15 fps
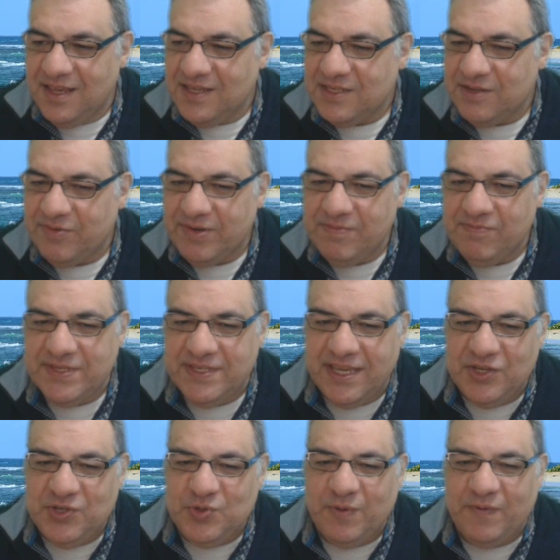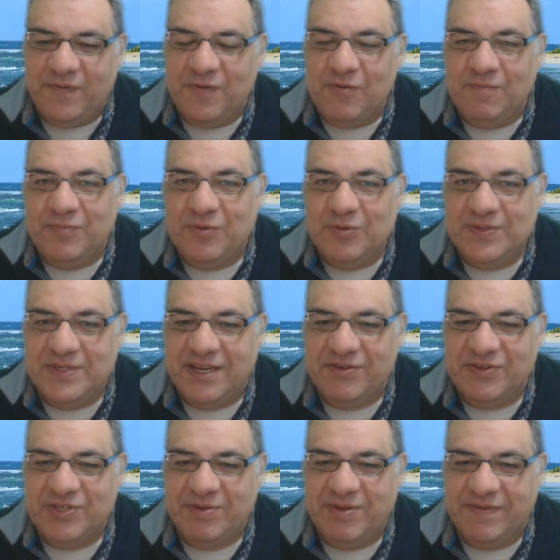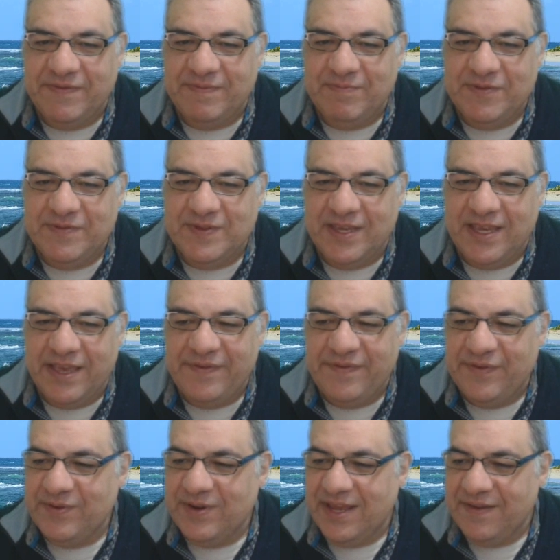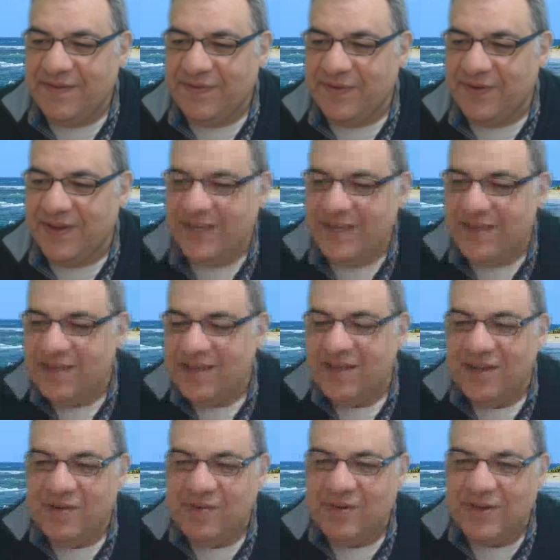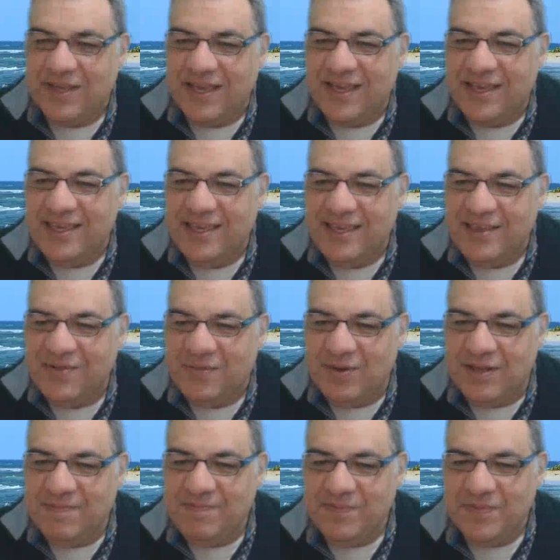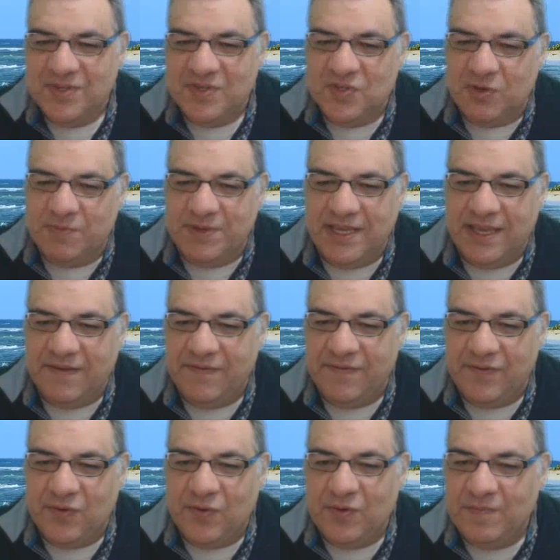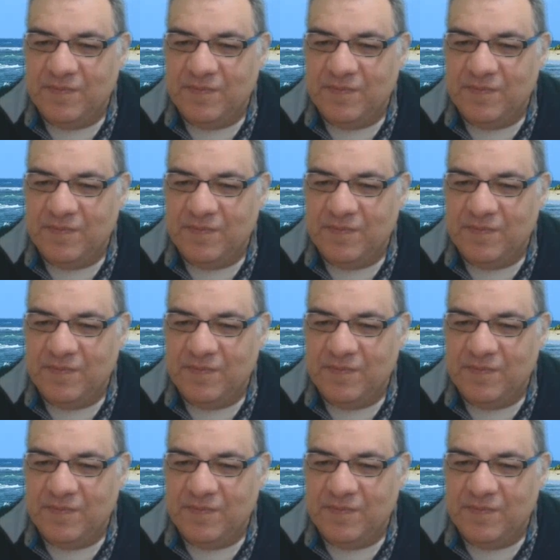So we're in potential form pawn territory with moves like f4 and f3. Rook a e1, stopping f4.